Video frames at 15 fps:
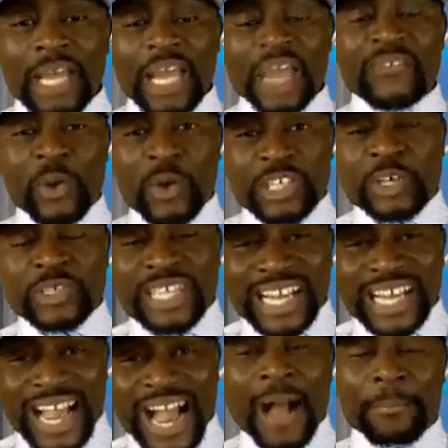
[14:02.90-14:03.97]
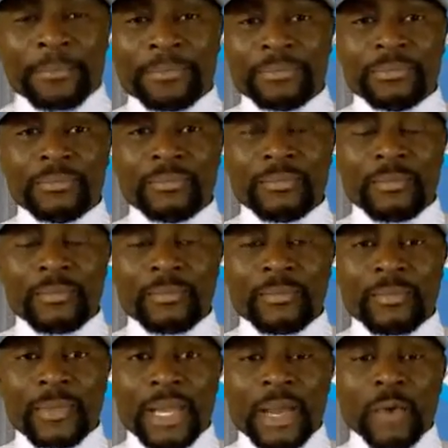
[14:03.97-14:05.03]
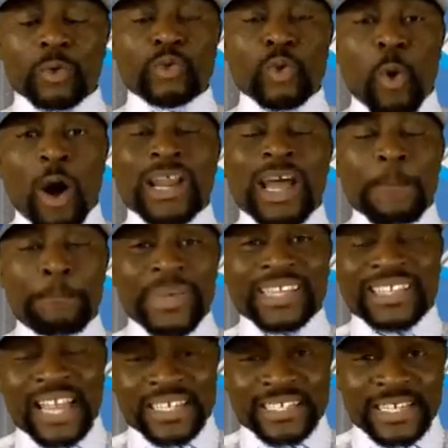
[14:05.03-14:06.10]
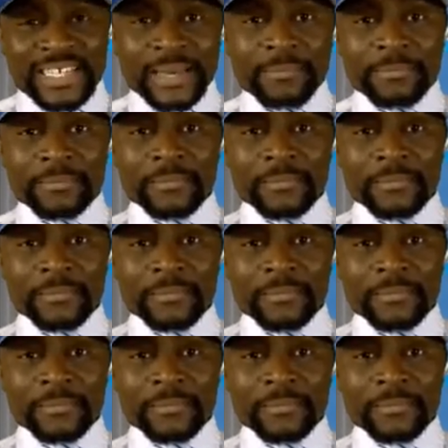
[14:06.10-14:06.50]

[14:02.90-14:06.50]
if donations they come, we'll do other big things then.